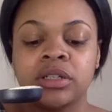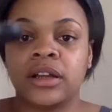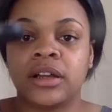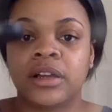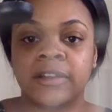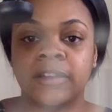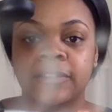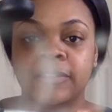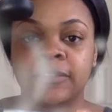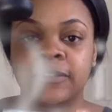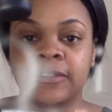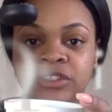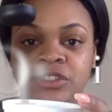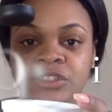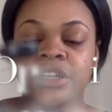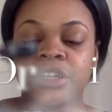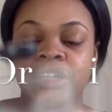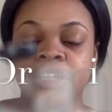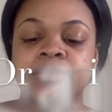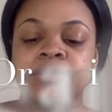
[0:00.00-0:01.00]
of sugar,
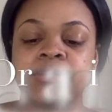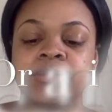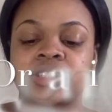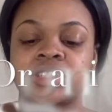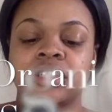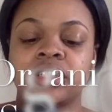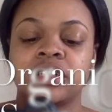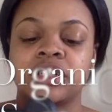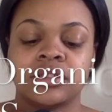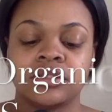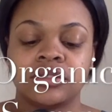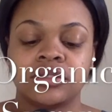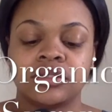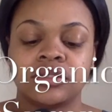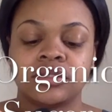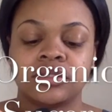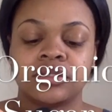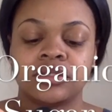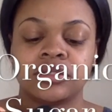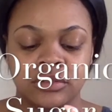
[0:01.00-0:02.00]
and I'm just gonna
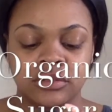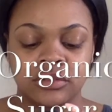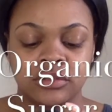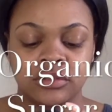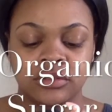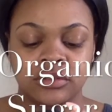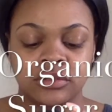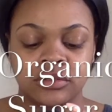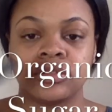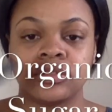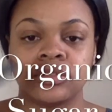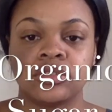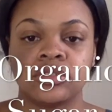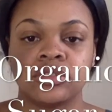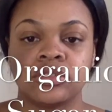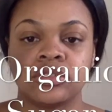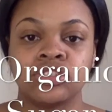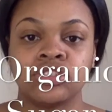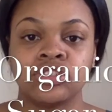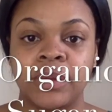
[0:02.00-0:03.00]

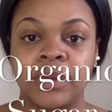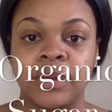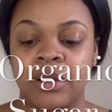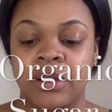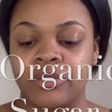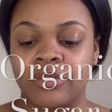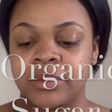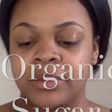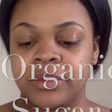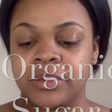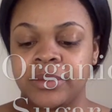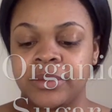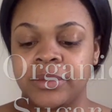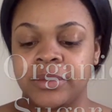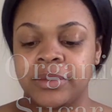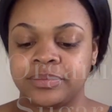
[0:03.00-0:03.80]
drop it in my ramekin.